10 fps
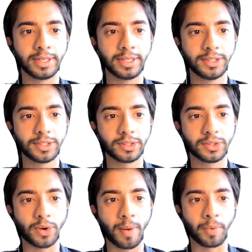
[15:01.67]
is.
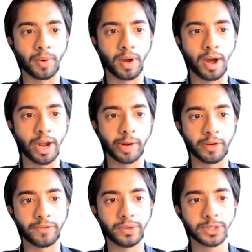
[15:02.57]
So I'm going to hide my
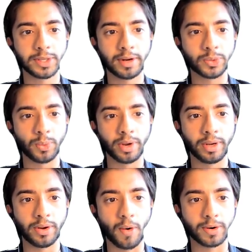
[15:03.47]
fuselage,
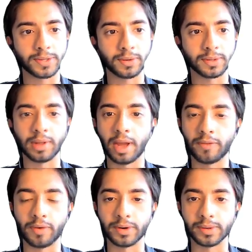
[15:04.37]
wing, horizontal
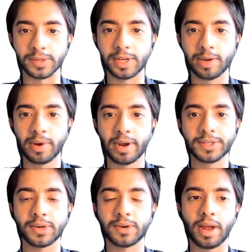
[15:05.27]
and vertical
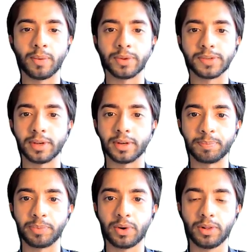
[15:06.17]
stabilizer, and once again,
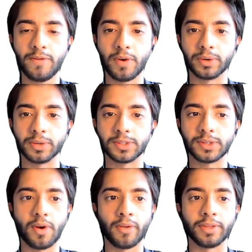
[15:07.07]
purely focus
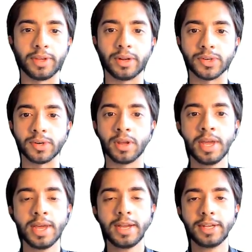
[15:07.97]
on the engine.
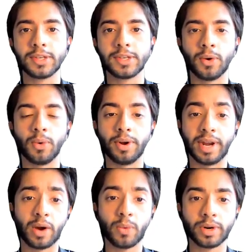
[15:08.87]
So
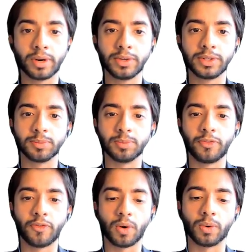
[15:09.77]
now we're going to move
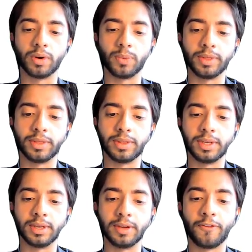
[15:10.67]
forward with
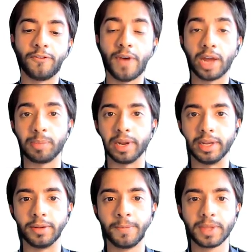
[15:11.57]
the fan
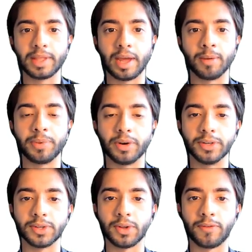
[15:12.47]
blade that
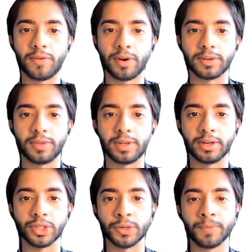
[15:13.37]
appears on the front of the
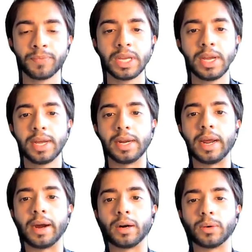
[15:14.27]
engine.
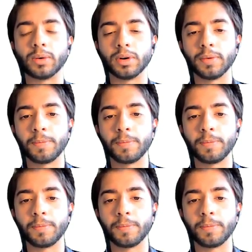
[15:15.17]
Now,